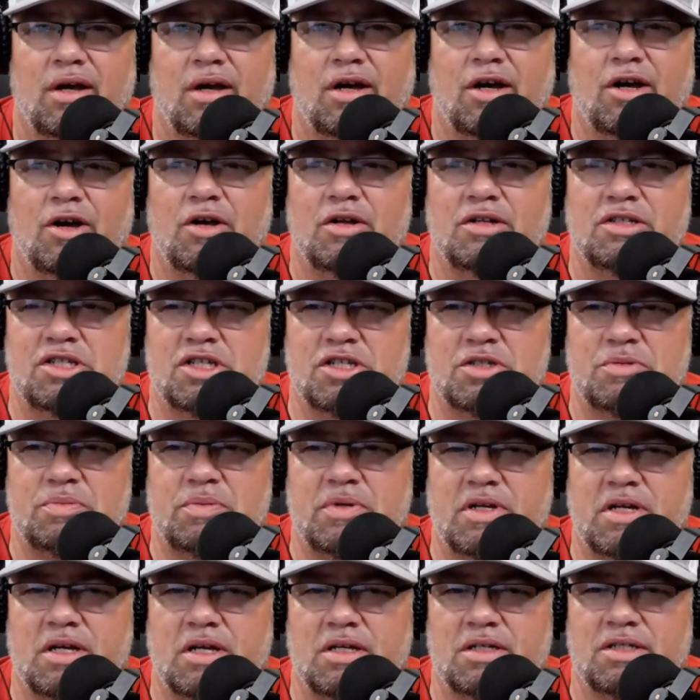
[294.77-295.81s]
uh, just
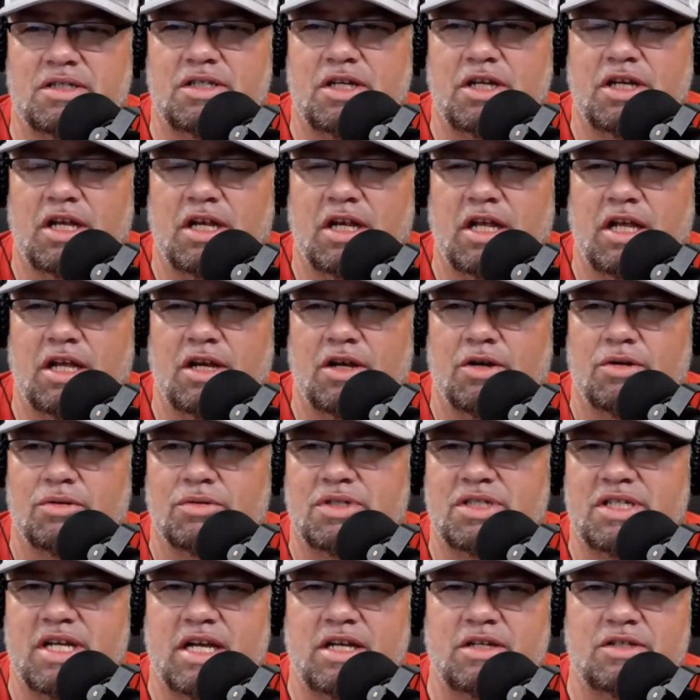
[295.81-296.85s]
because you know
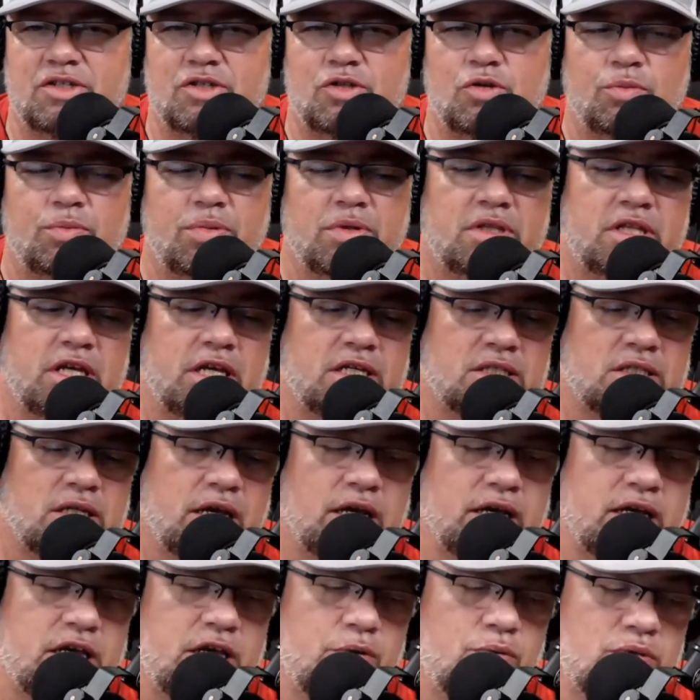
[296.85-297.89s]
saying stupid things
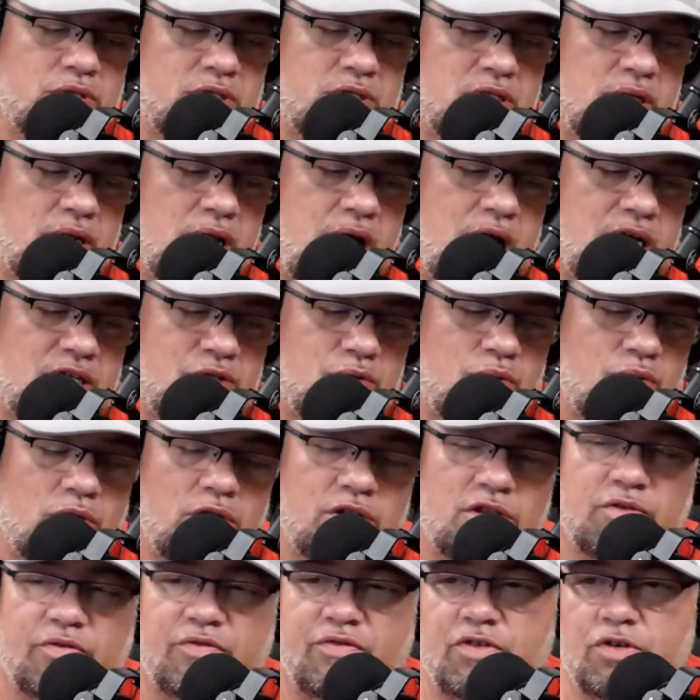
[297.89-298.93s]
like he was the last one
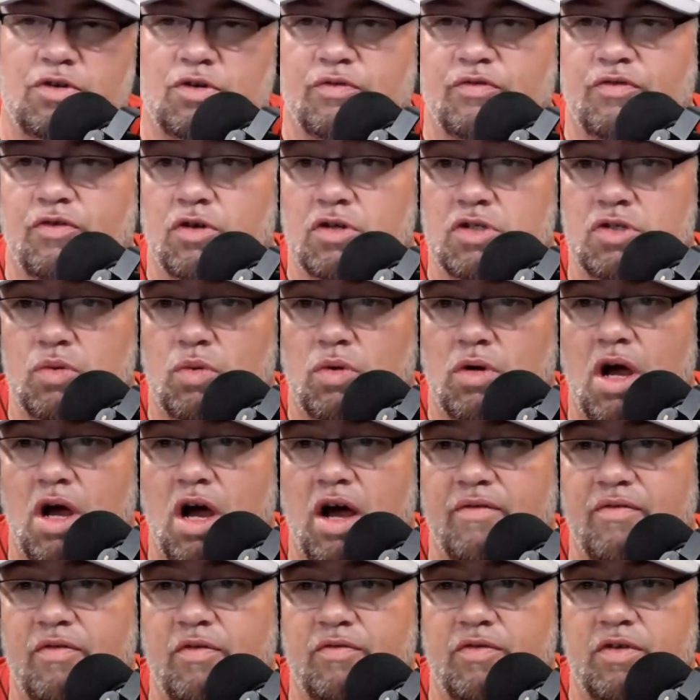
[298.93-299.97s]
on the field, first one
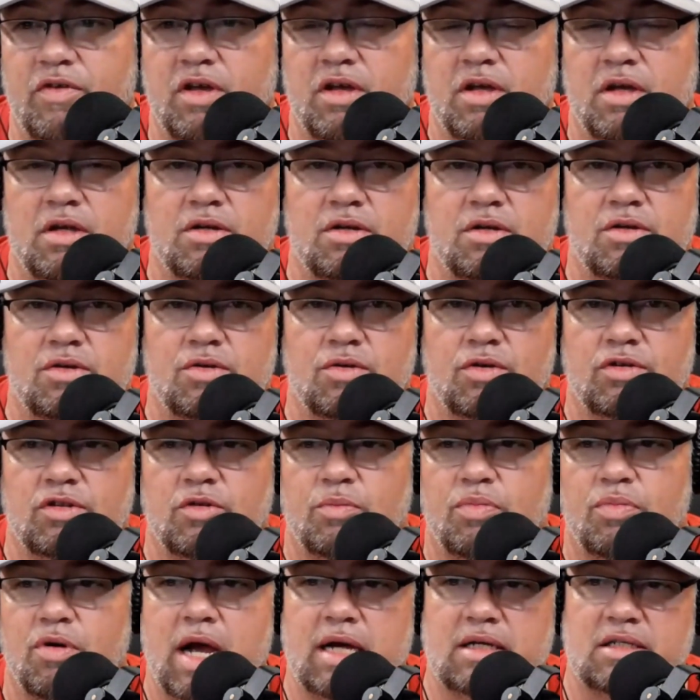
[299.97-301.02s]
off of it during
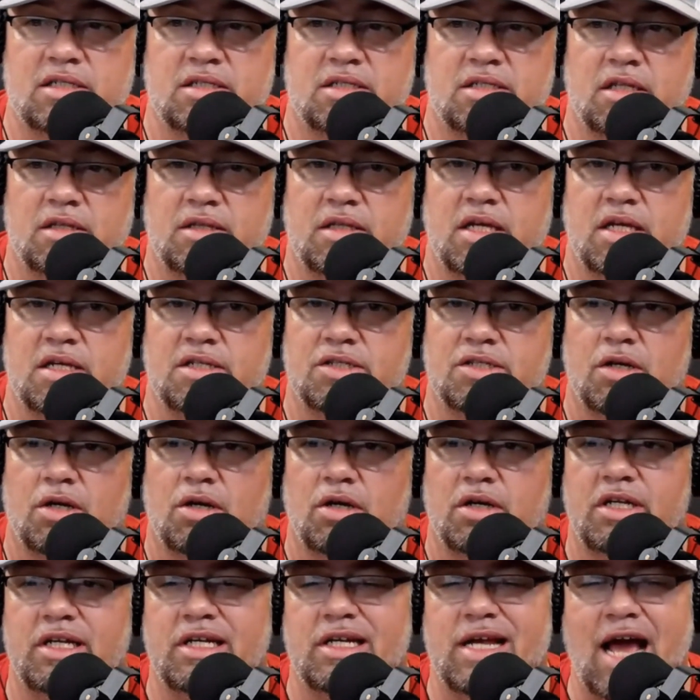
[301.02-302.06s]
the practice that they
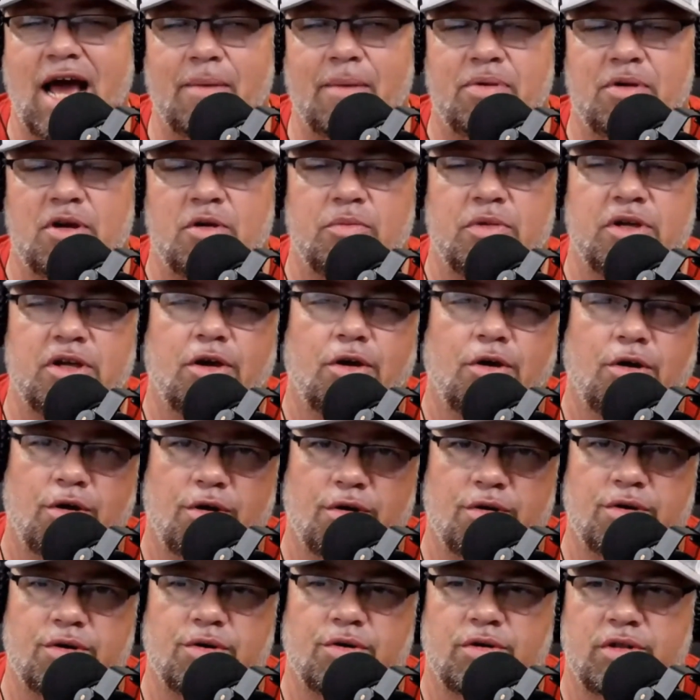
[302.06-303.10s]
saw. He happened to be
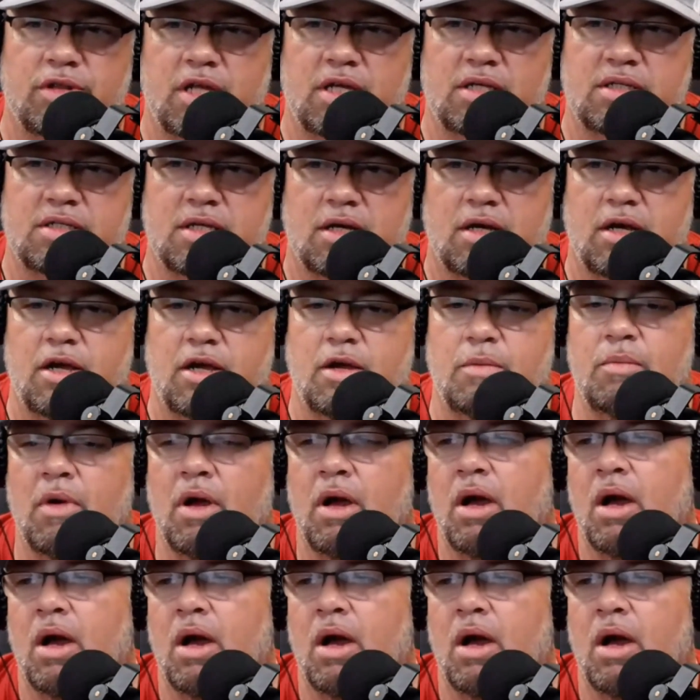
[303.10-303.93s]
hurt during that time.